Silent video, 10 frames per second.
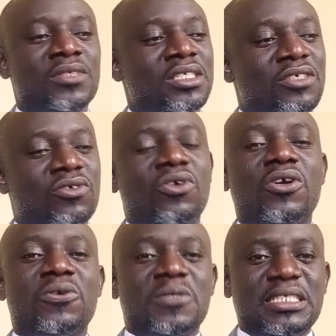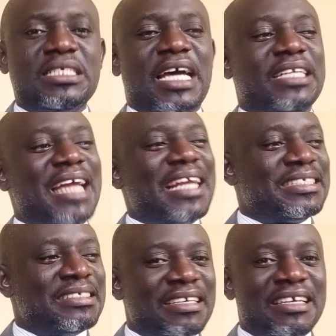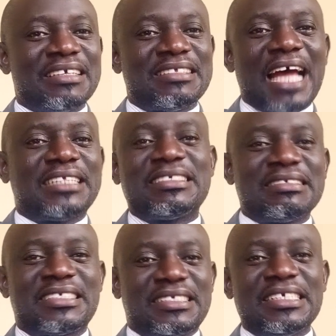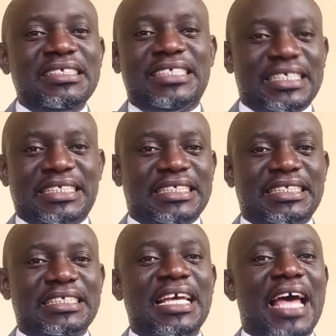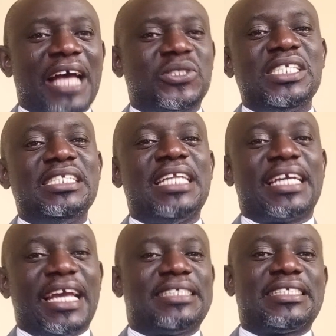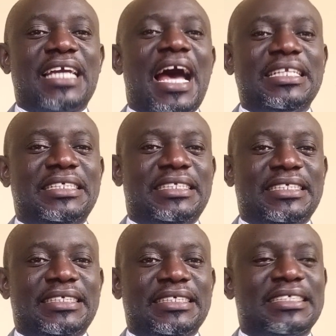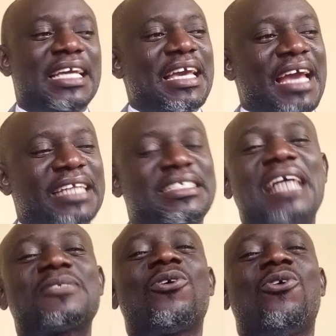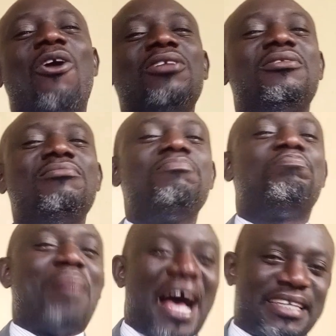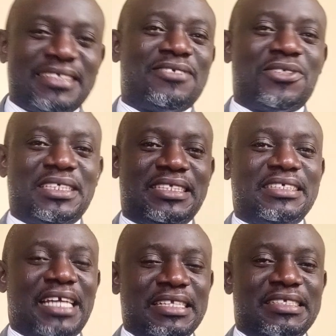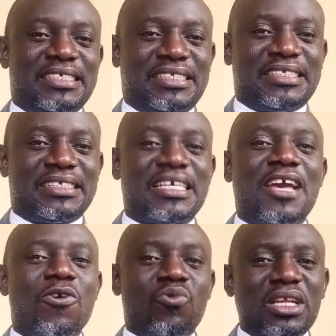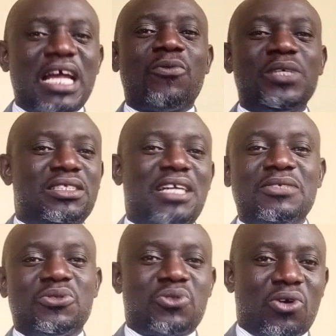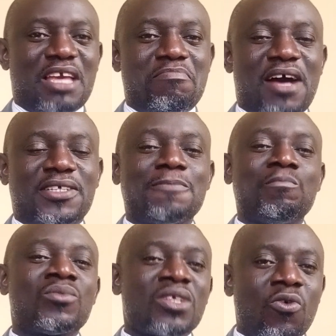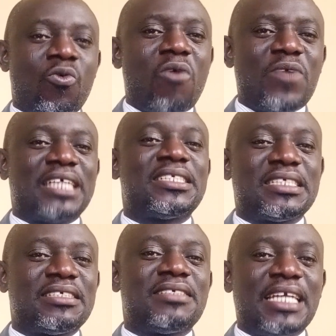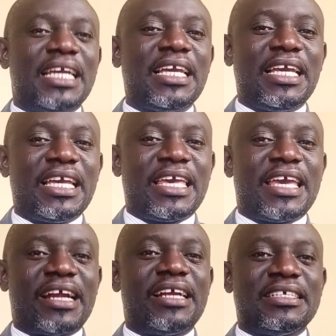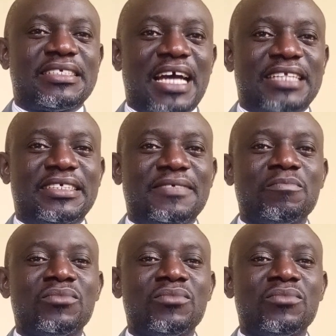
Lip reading: you see that synthesis actually negates the antithesis, and it has gotten back to the thesis. What are we trying to talk about? what we are saying here is that